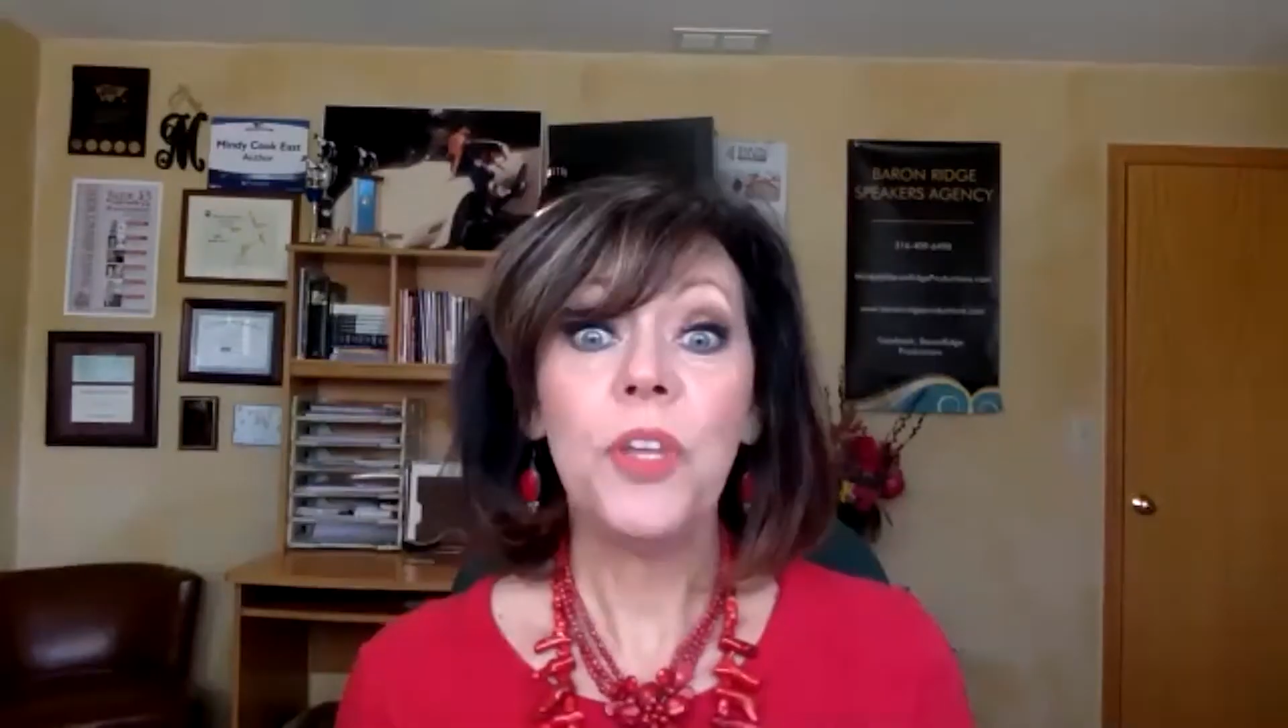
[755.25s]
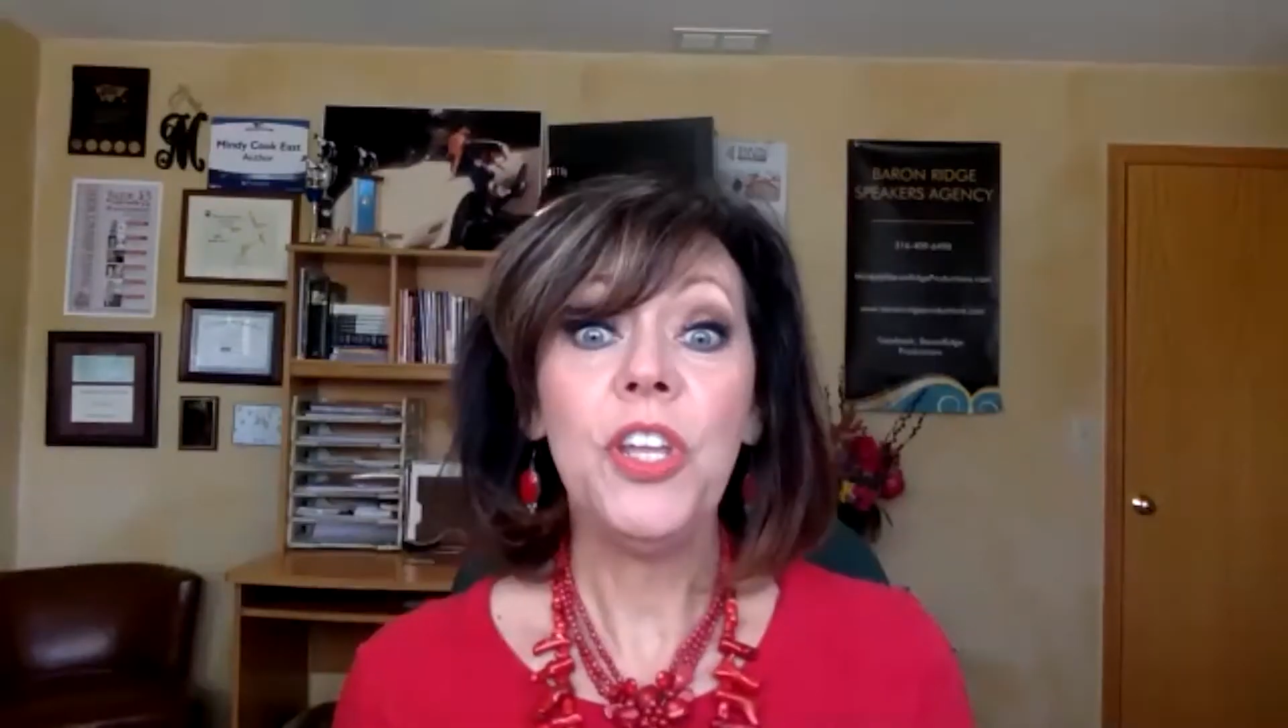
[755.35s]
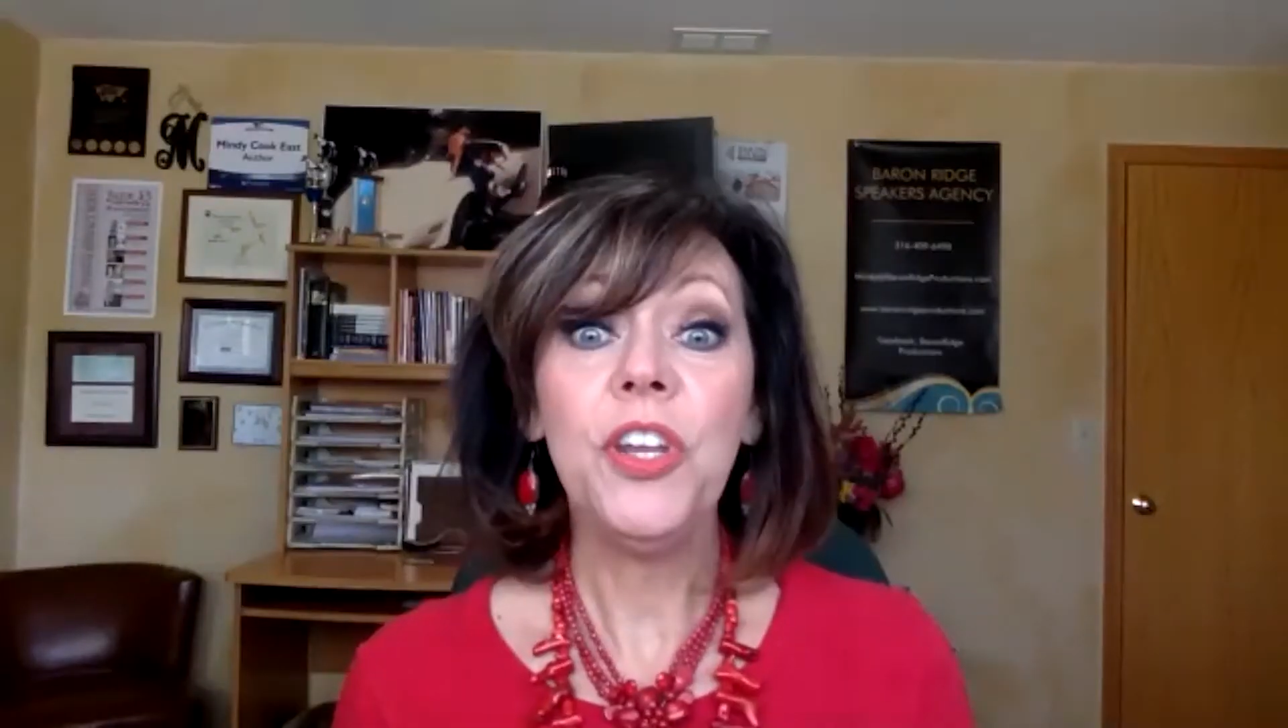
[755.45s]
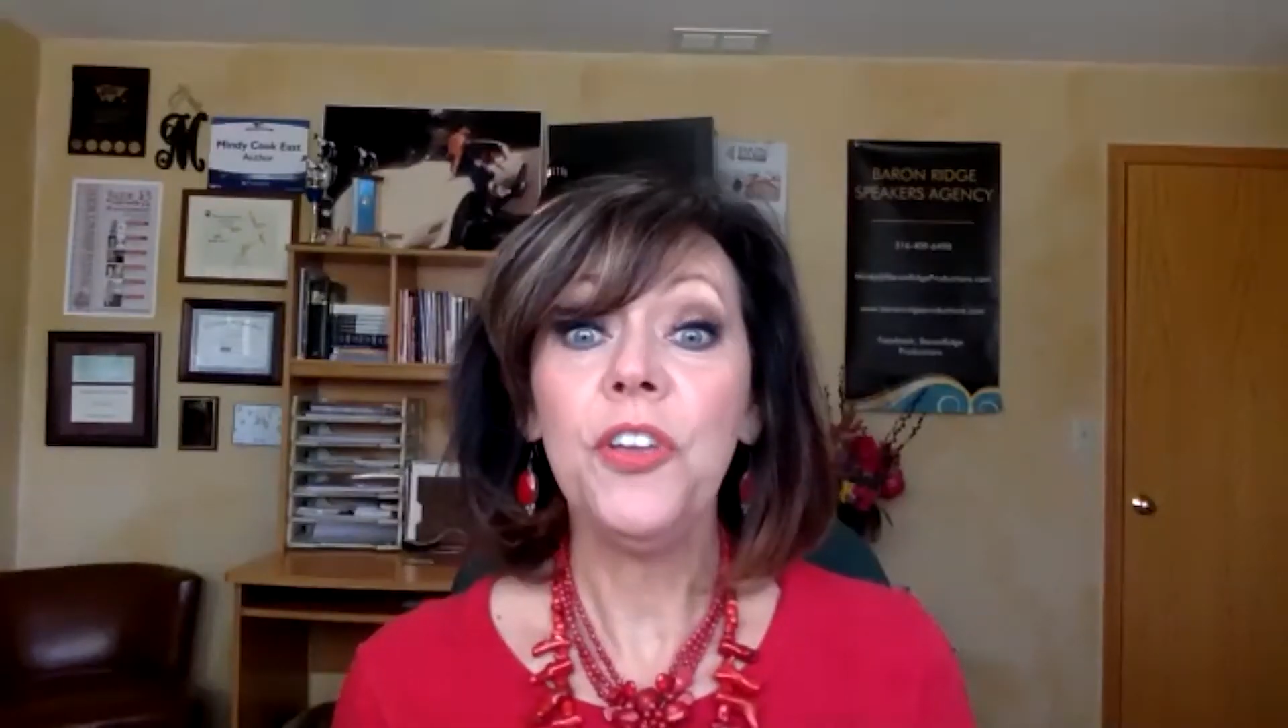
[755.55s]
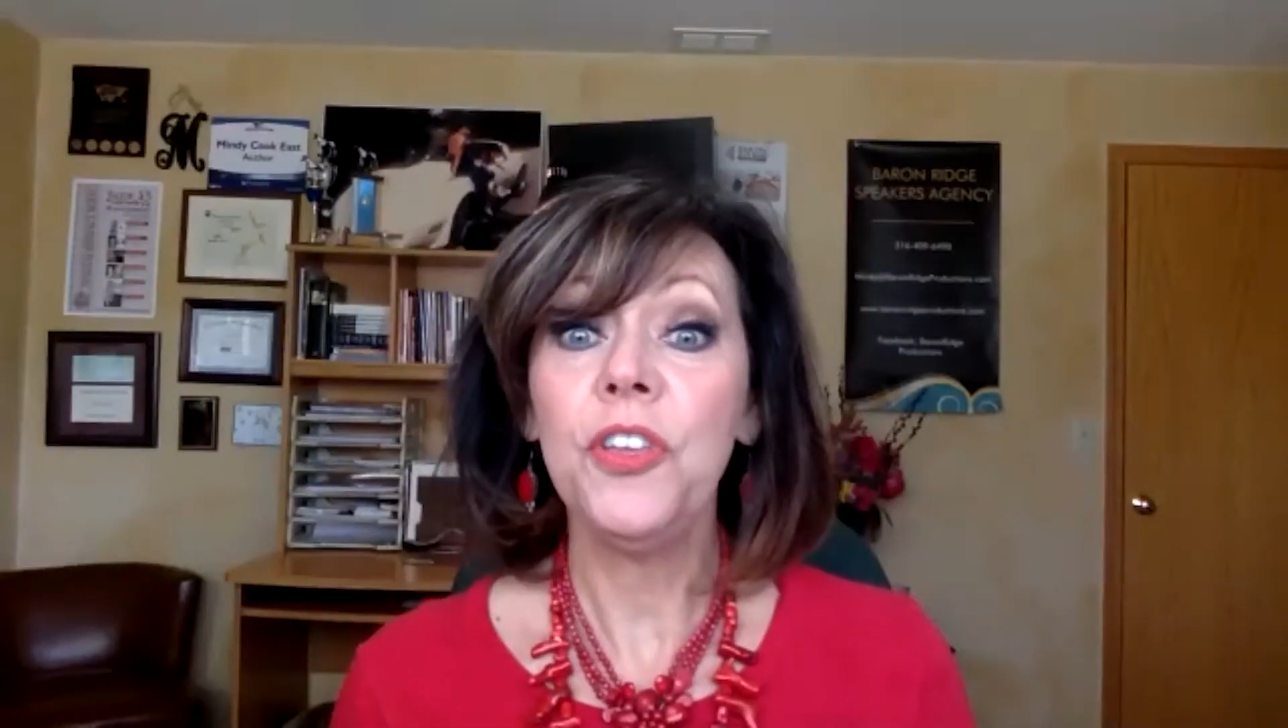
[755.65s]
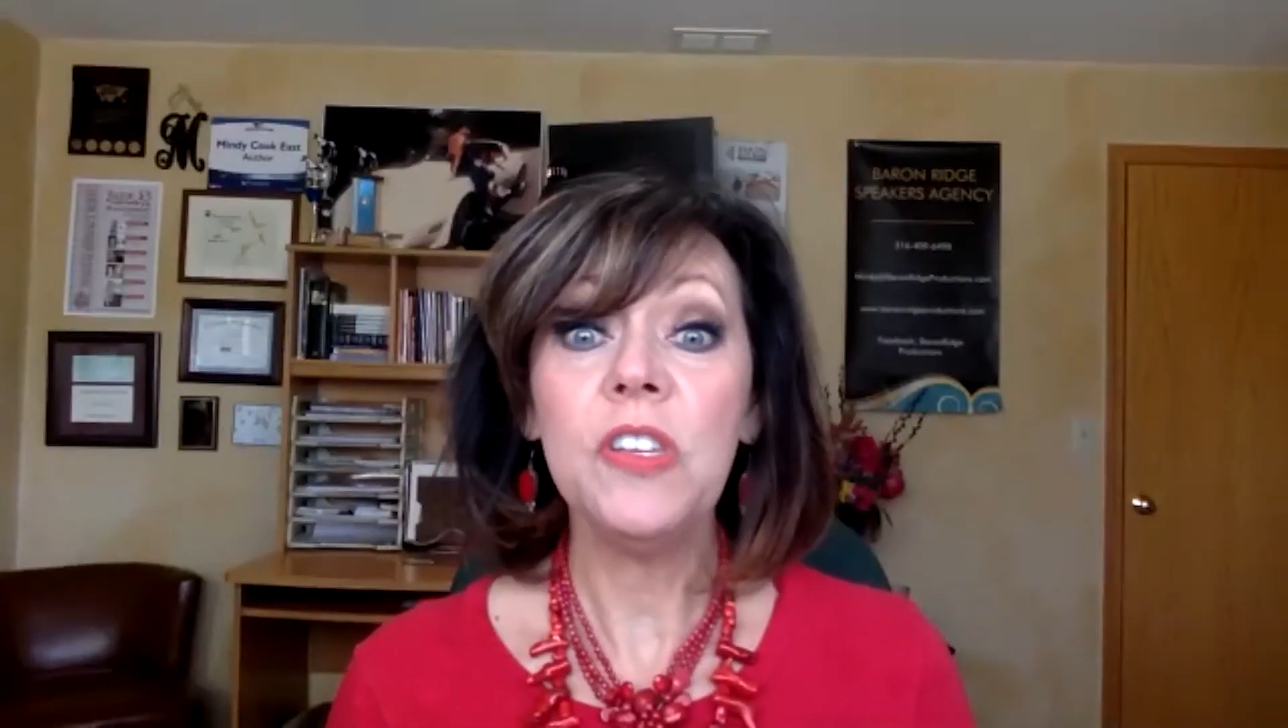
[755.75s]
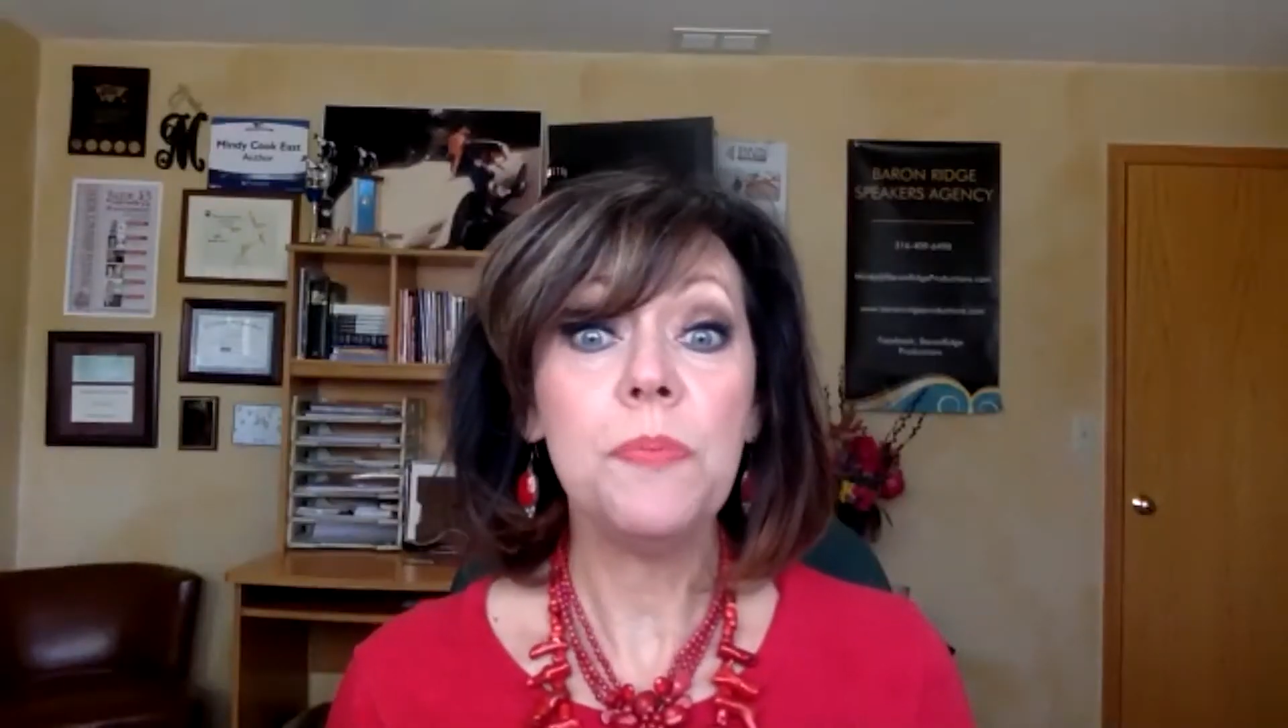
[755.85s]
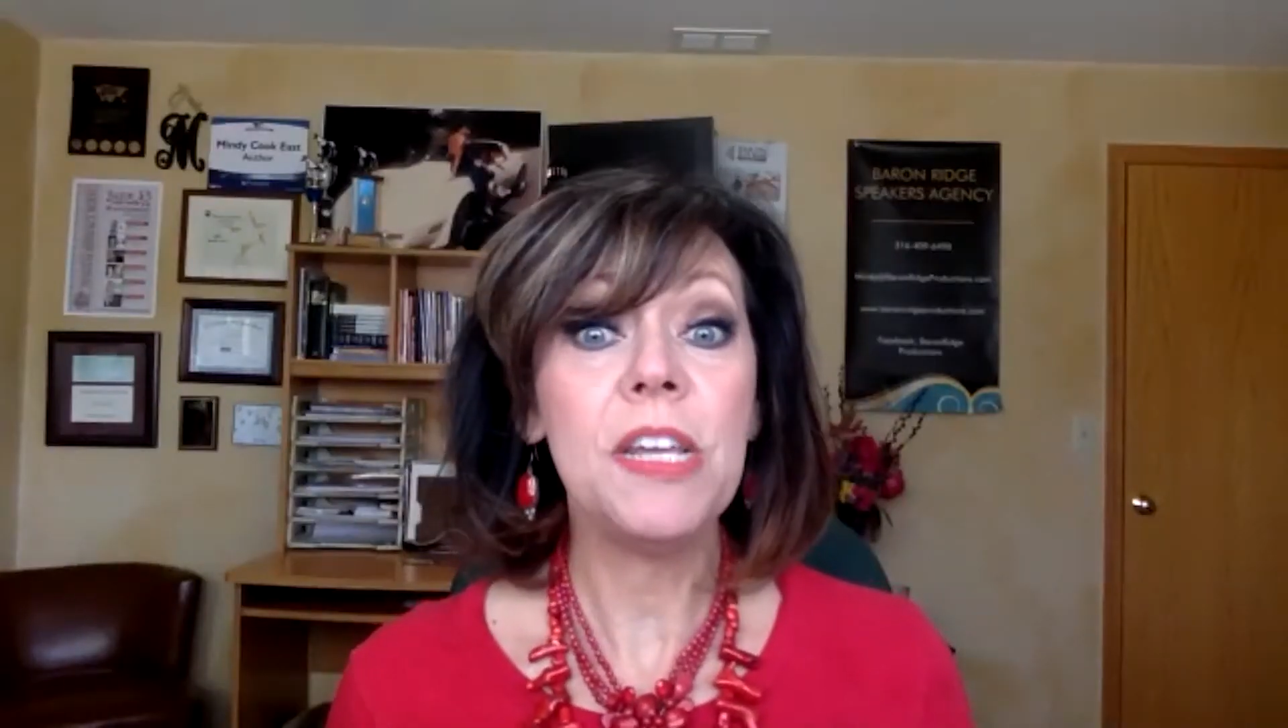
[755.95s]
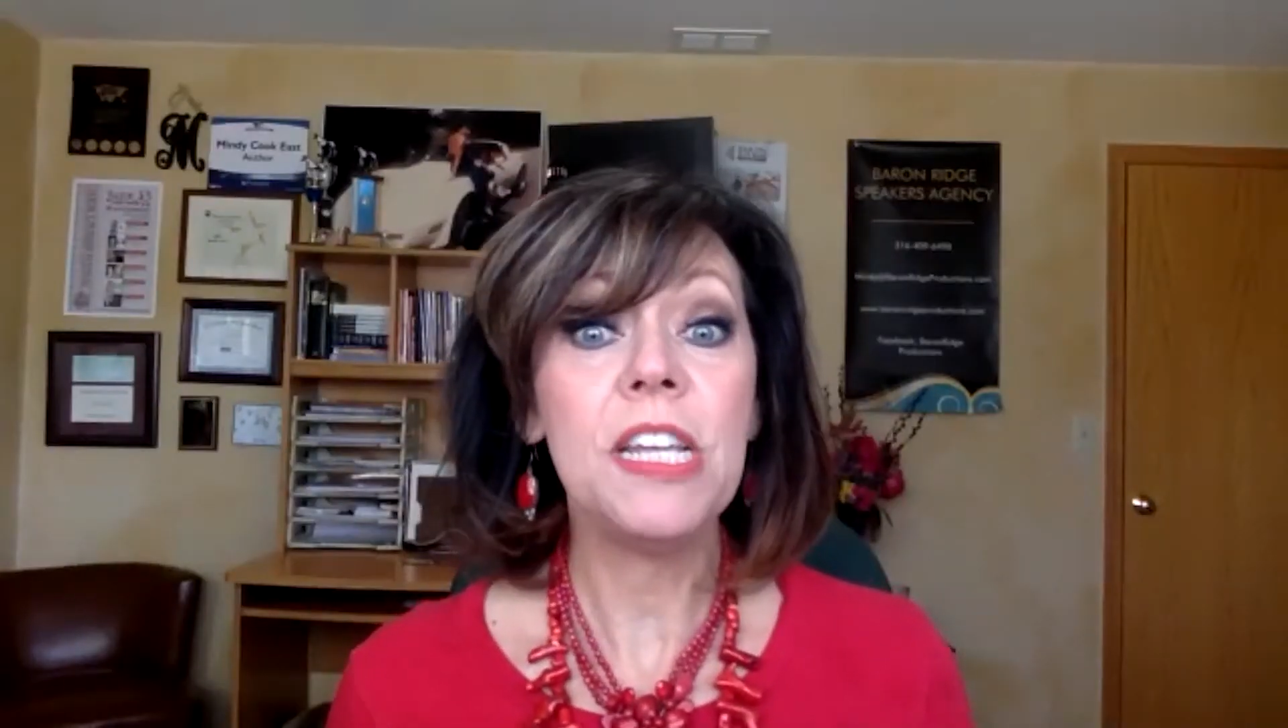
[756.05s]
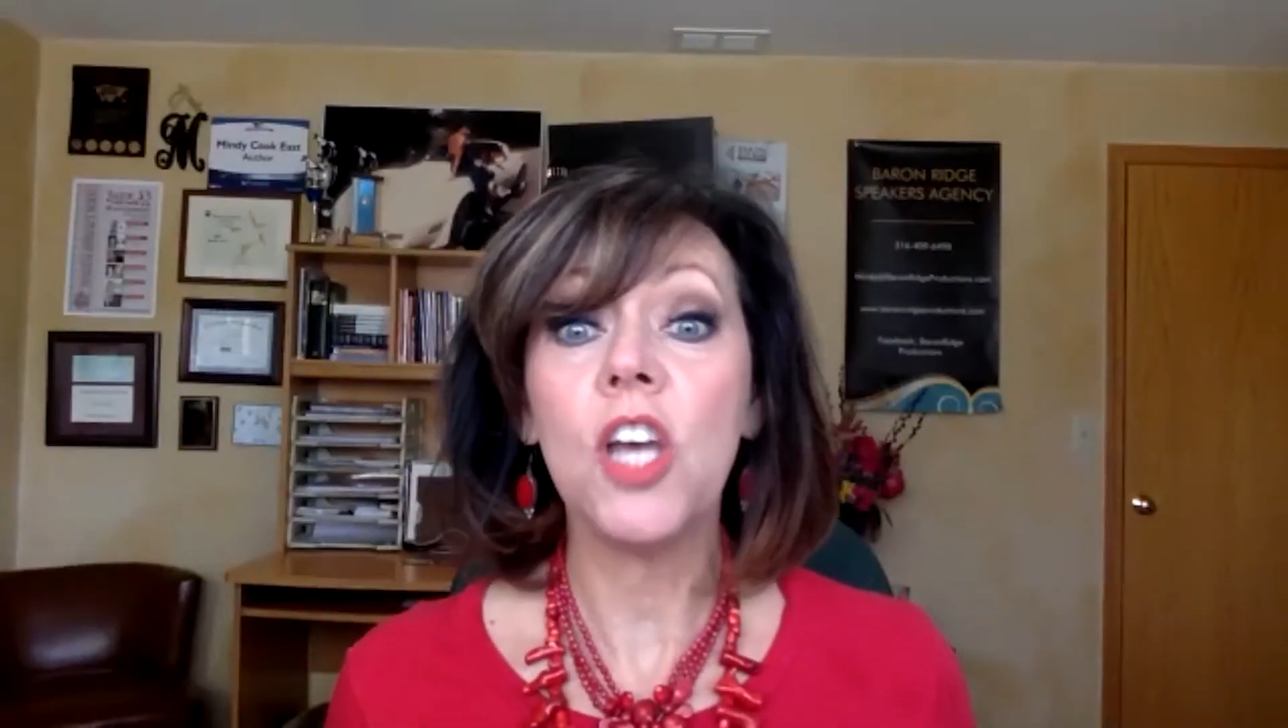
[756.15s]
you know, you
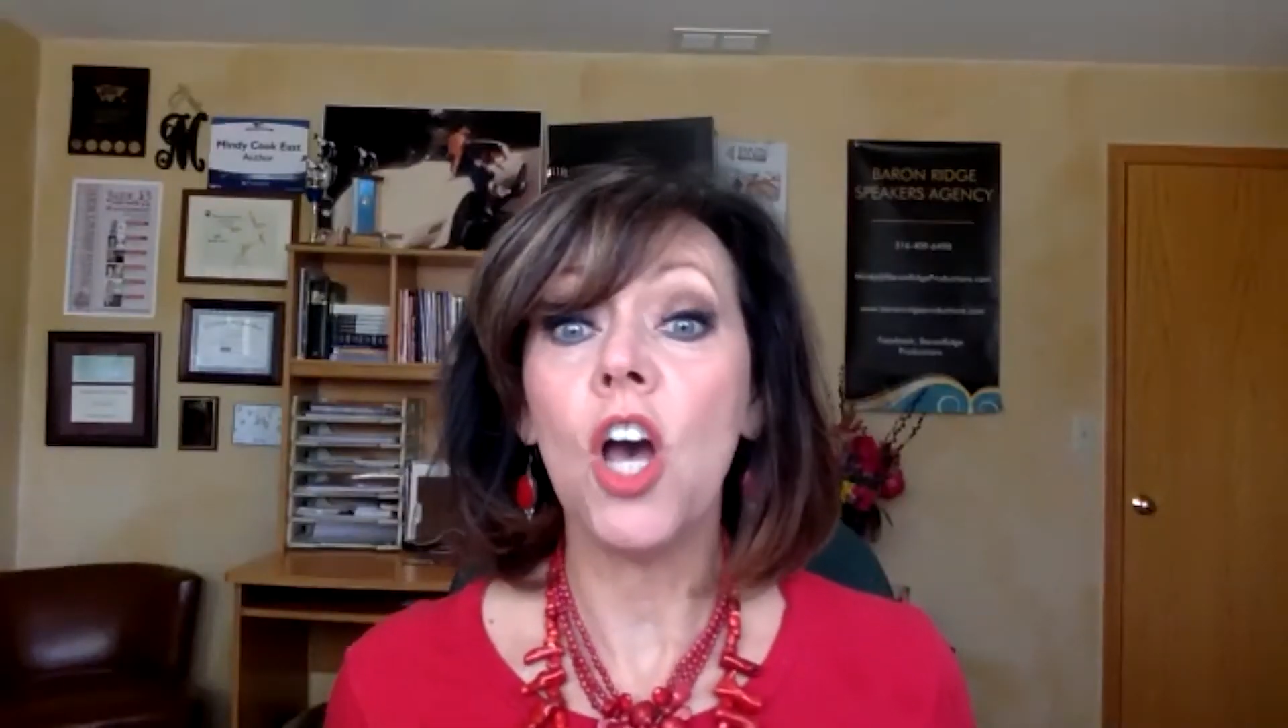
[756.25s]
speak to